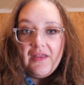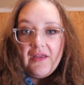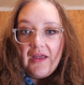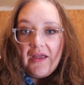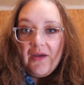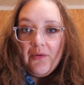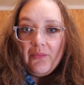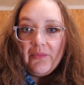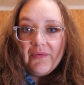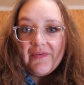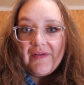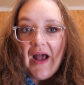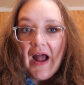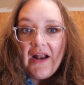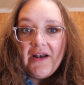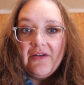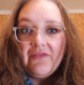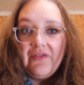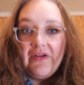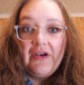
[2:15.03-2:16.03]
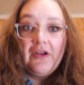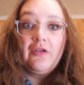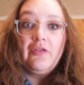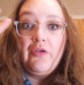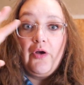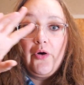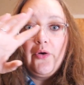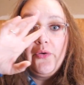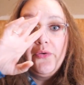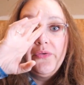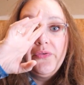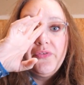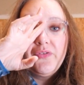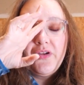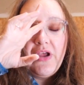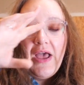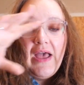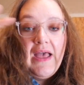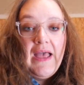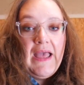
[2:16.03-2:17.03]
it was kind of
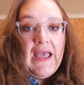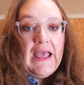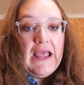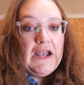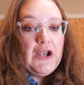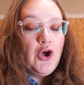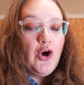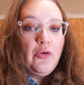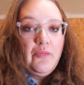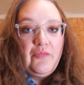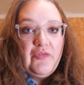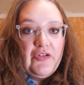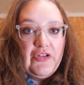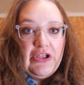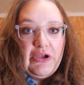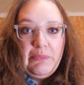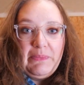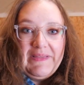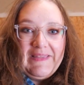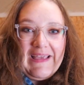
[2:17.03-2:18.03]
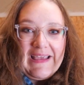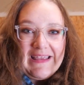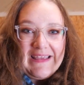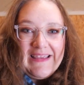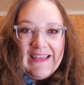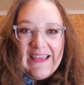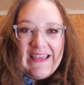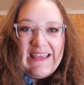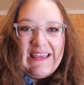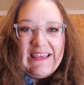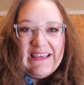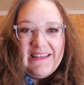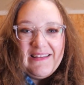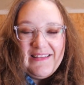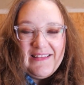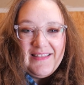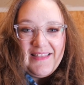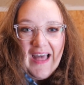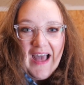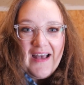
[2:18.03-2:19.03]
enclosed and hopefully would like heat
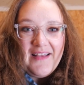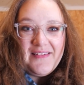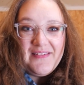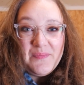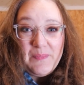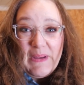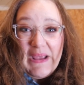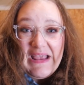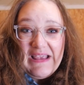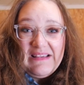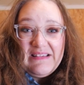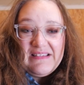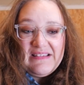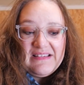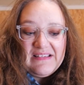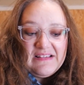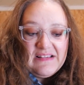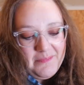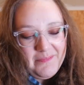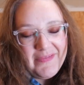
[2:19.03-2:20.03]
that space.